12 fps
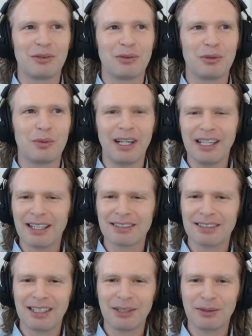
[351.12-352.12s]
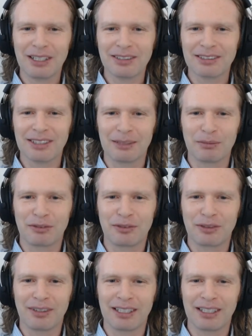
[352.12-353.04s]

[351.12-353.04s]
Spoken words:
why hasn't anyone else done it before?